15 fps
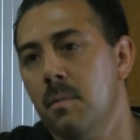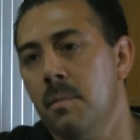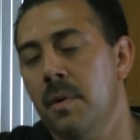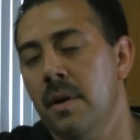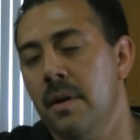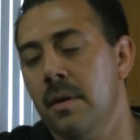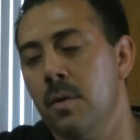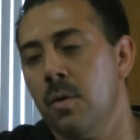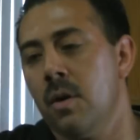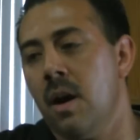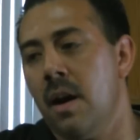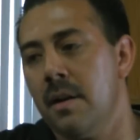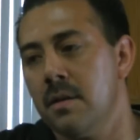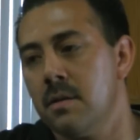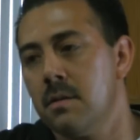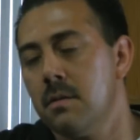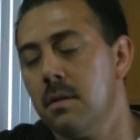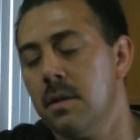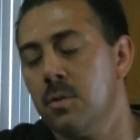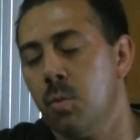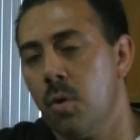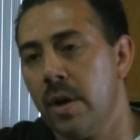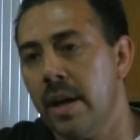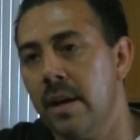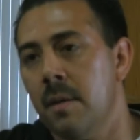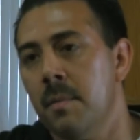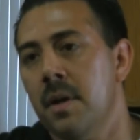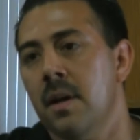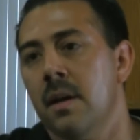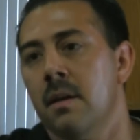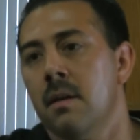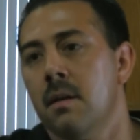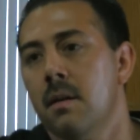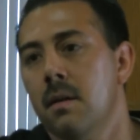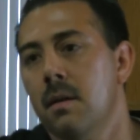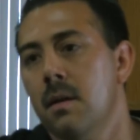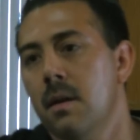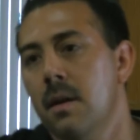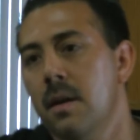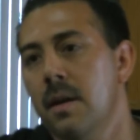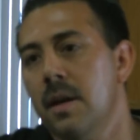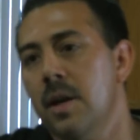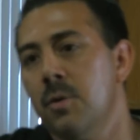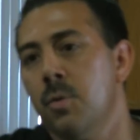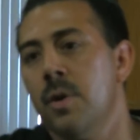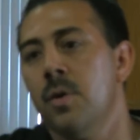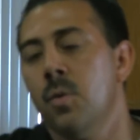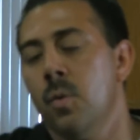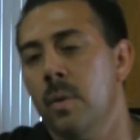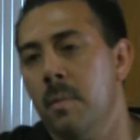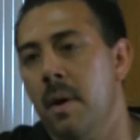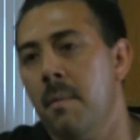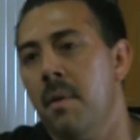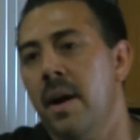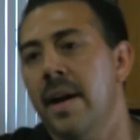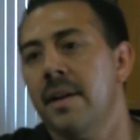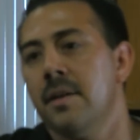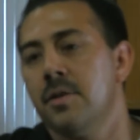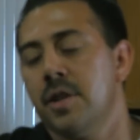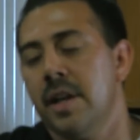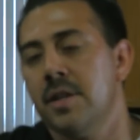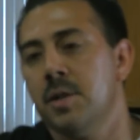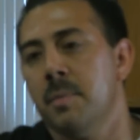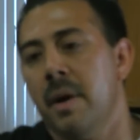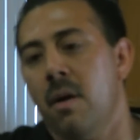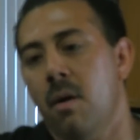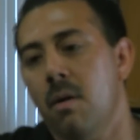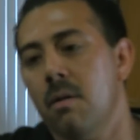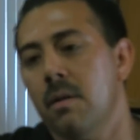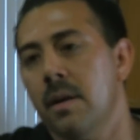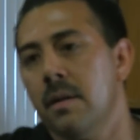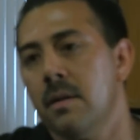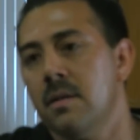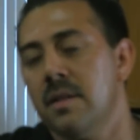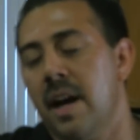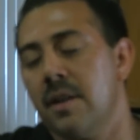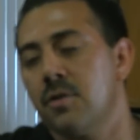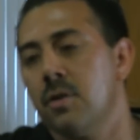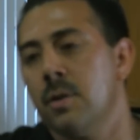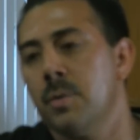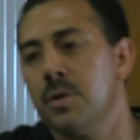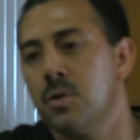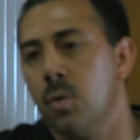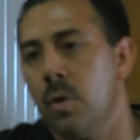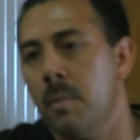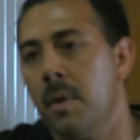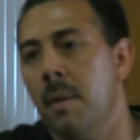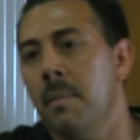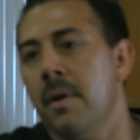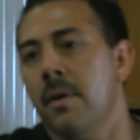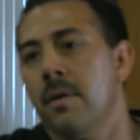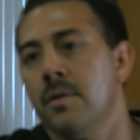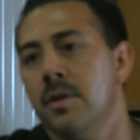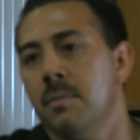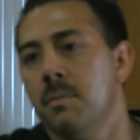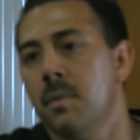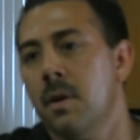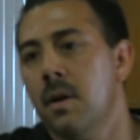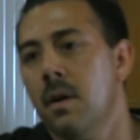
But God is working in me, and He's renewing my mind and changing my heart, and He's actually restoring my marriage and